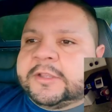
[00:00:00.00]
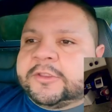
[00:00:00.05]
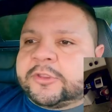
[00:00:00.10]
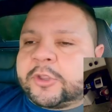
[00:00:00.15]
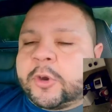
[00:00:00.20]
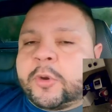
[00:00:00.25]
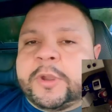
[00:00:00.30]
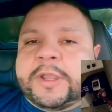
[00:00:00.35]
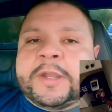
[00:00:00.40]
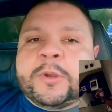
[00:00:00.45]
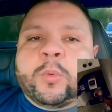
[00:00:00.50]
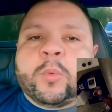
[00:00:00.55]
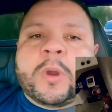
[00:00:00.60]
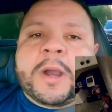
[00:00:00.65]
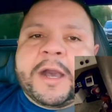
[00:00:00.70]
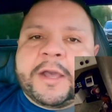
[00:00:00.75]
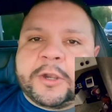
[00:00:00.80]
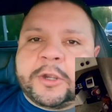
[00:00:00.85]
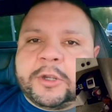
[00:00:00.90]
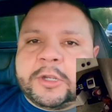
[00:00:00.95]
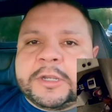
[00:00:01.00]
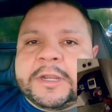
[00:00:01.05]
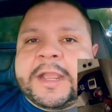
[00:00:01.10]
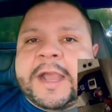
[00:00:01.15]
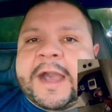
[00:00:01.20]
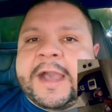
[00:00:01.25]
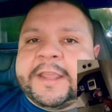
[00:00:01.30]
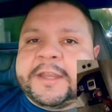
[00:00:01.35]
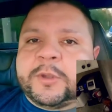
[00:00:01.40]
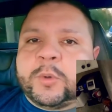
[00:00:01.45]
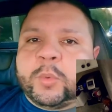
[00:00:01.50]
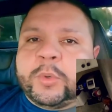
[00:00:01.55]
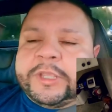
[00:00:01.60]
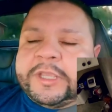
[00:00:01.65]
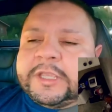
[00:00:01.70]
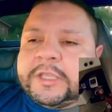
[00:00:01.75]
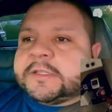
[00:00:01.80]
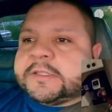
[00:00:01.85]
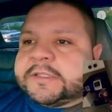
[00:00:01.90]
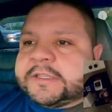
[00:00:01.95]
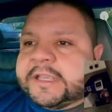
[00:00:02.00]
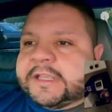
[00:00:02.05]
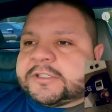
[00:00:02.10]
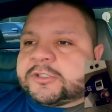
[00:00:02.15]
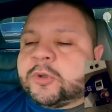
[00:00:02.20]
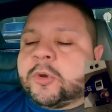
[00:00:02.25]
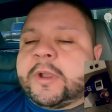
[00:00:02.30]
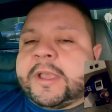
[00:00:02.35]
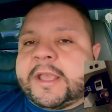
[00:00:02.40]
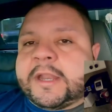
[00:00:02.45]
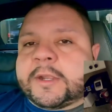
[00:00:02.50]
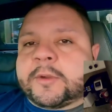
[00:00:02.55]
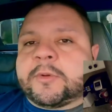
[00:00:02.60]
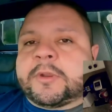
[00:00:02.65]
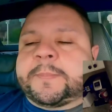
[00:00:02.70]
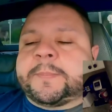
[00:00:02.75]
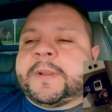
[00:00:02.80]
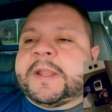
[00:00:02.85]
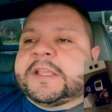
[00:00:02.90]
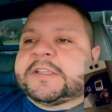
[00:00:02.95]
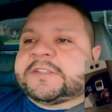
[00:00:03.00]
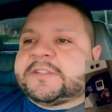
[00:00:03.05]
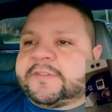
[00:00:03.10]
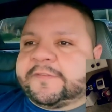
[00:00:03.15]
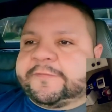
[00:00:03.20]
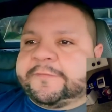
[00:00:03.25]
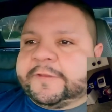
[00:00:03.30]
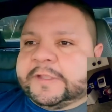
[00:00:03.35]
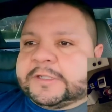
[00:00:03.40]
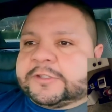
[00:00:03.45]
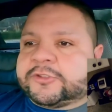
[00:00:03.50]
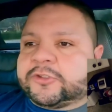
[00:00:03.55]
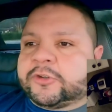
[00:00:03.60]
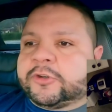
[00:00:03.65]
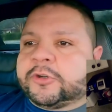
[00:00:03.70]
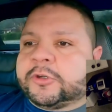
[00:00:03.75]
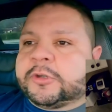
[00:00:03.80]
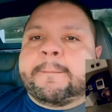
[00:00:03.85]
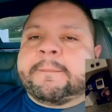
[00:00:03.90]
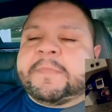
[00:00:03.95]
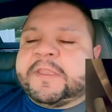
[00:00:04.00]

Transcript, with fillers: throwing water kind of weak just go ahead and replace the filter